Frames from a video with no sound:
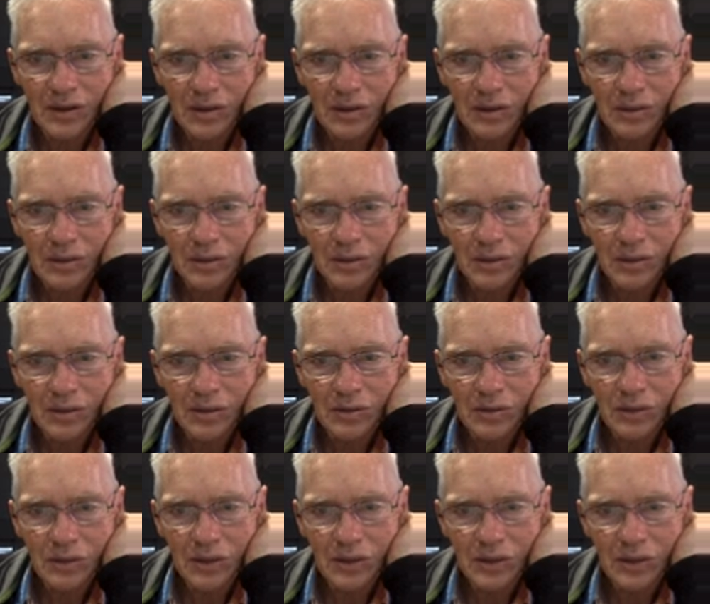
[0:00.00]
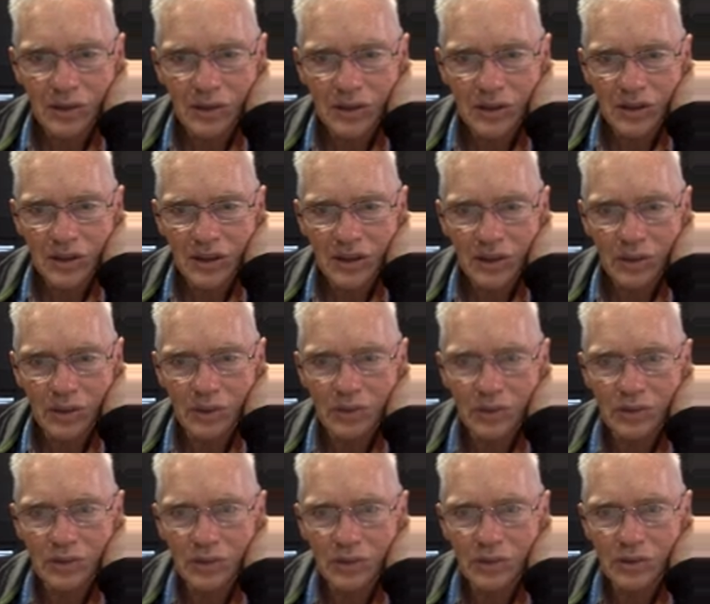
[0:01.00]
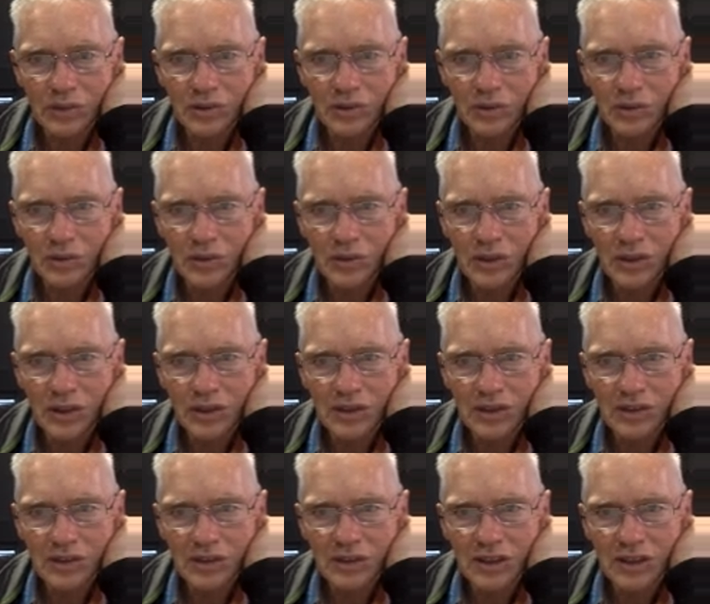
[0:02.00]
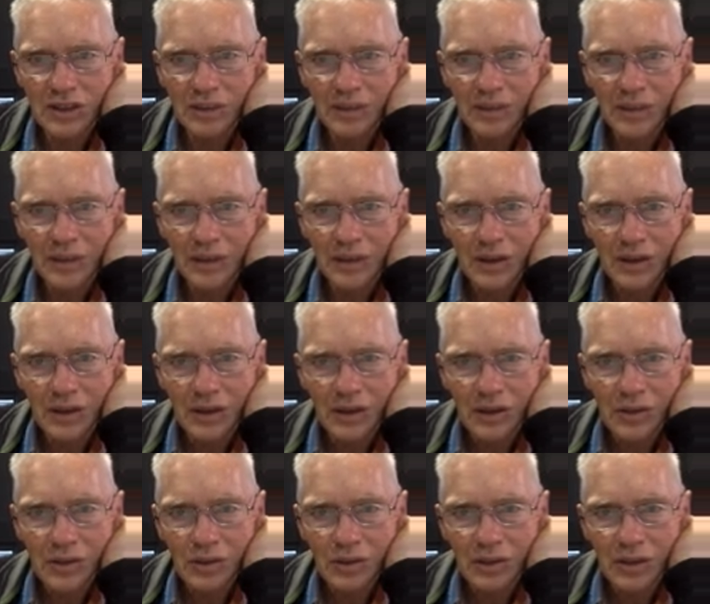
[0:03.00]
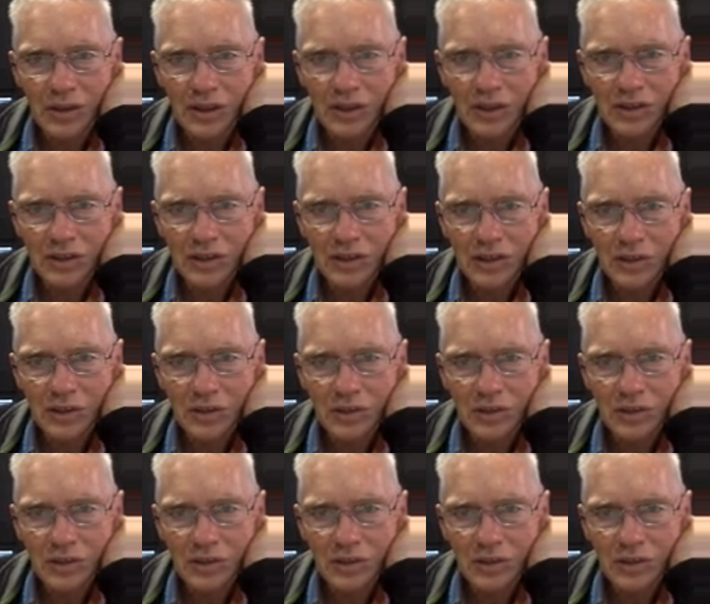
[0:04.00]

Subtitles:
plus 1 equals, now what's the right-hand side? The right-hand side was